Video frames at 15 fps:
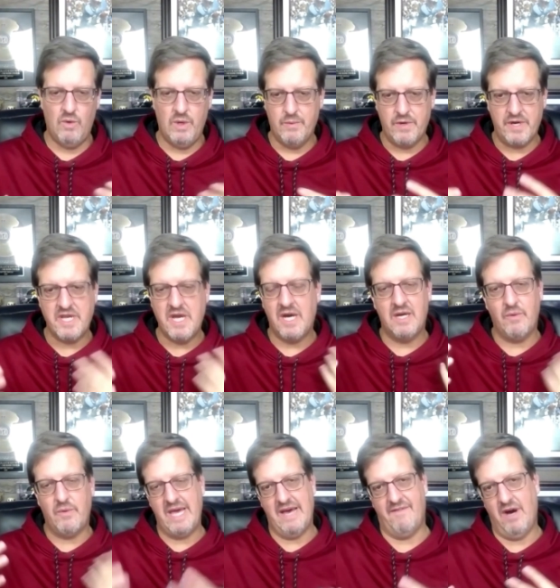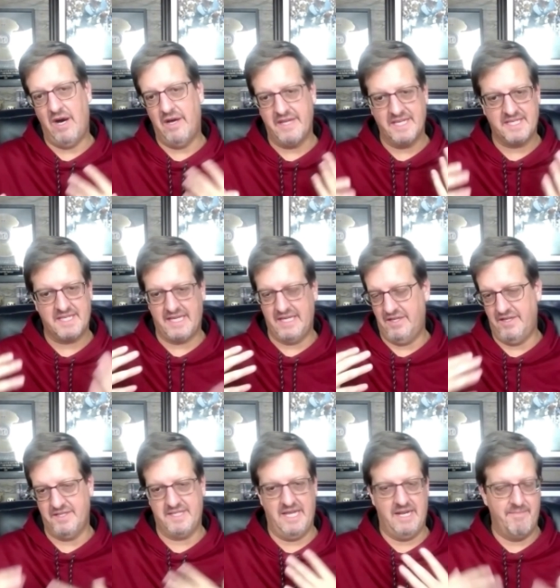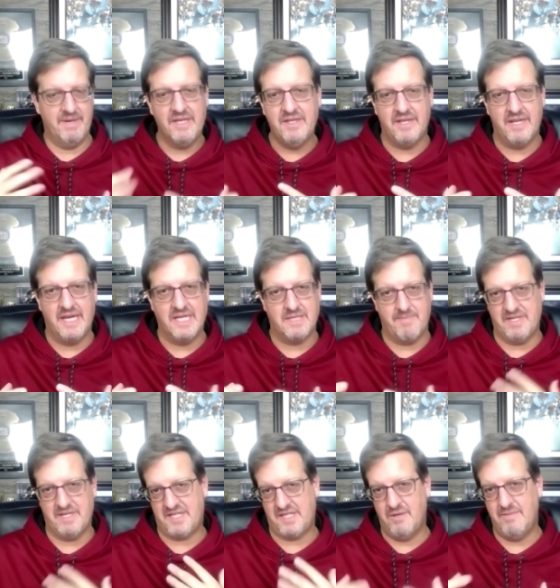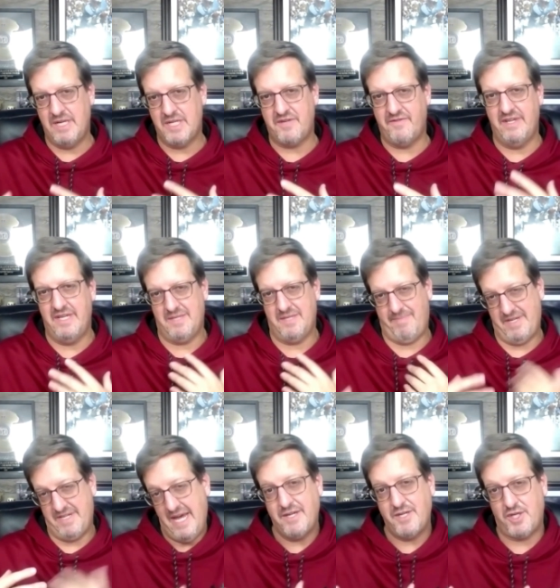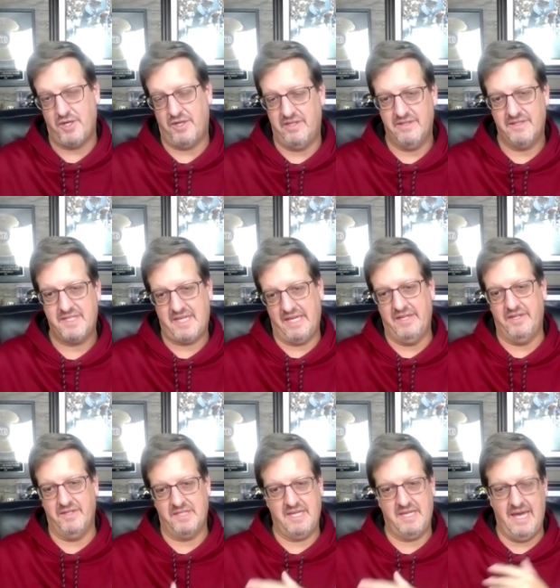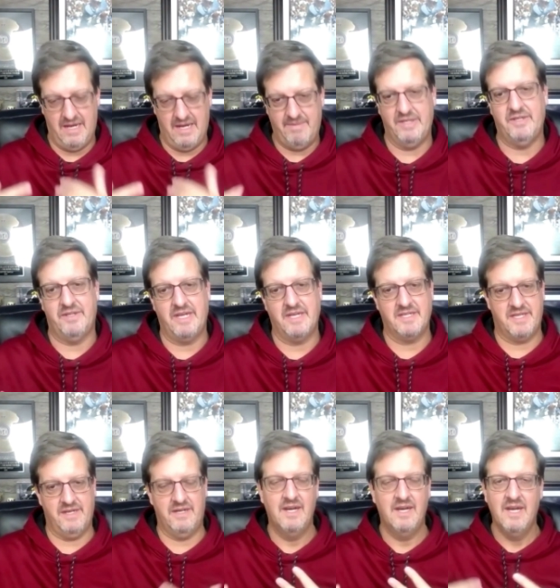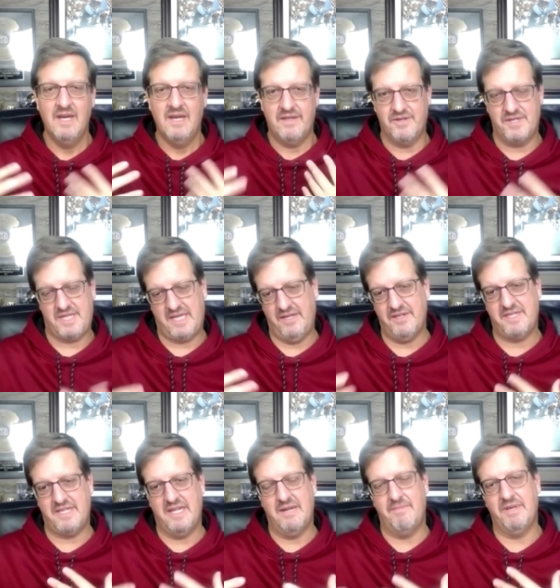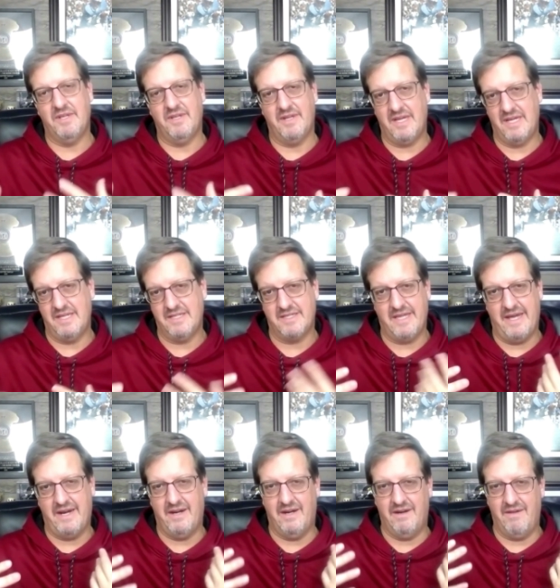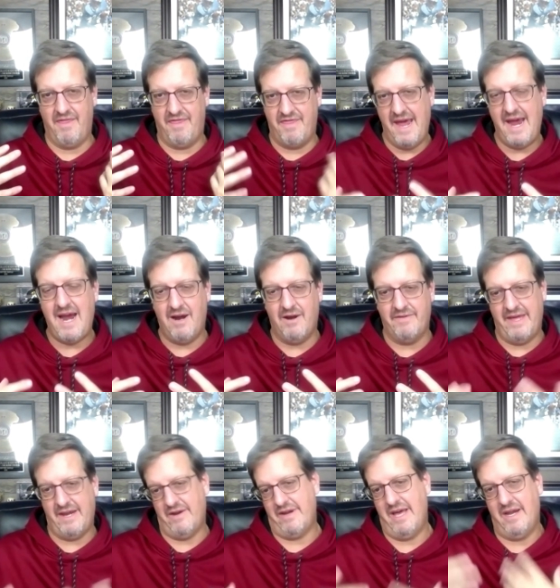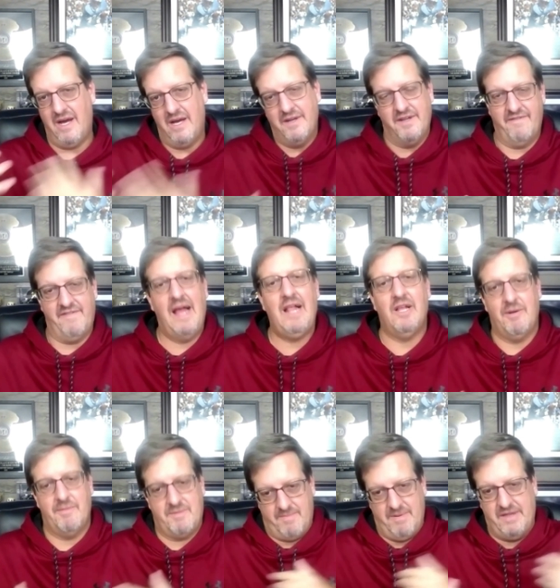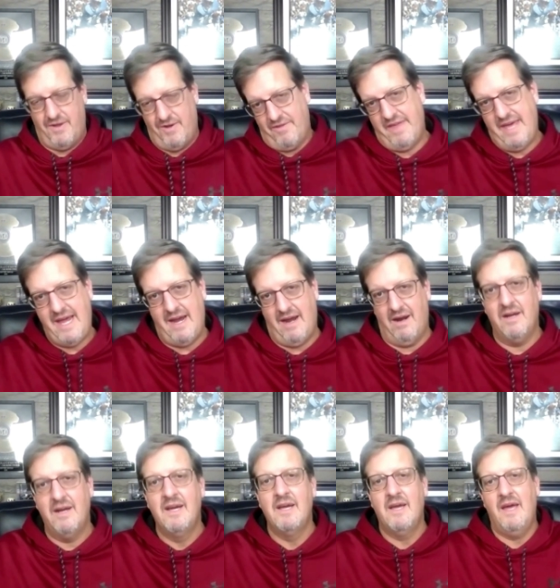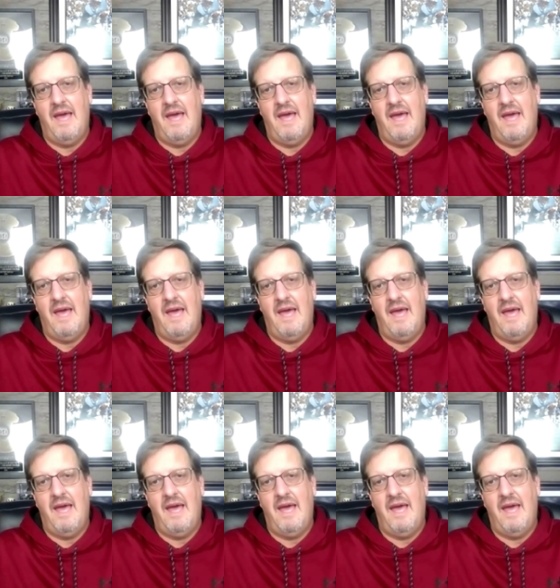when we're young, we have all these skills and abilities, but so much of it is potential skills and abilities. They're, they're skills and abilities that are there that are yet undeveloped, but they're there.